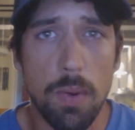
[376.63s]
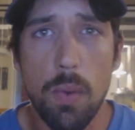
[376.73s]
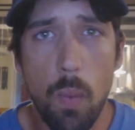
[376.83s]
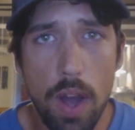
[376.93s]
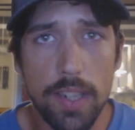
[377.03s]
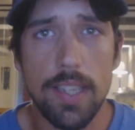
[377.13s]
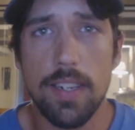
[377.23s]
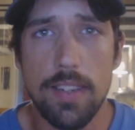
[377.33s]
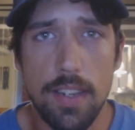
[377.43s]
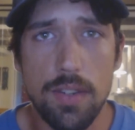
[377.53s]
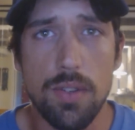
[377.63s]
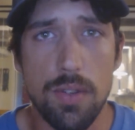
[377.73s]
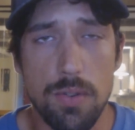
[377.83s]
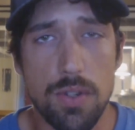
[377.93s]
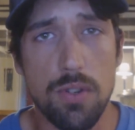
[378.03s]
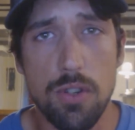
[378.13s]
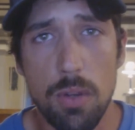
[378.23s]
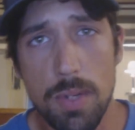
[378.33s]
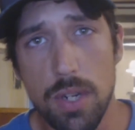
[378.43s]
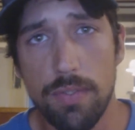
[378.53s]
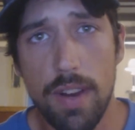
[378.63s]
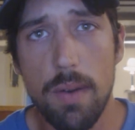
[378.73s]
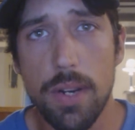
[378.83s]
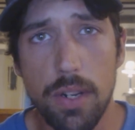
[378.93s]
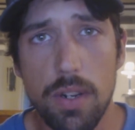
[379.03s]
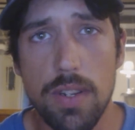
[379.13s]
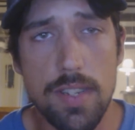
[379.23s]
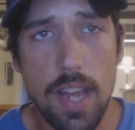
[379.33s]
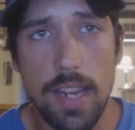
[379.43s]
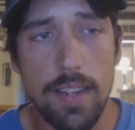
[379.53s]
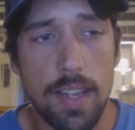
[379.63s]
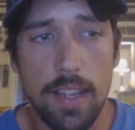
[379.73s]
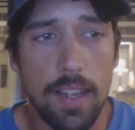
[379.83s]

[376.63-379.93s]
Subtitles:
We want to continue to use YouTube. It's a very good site.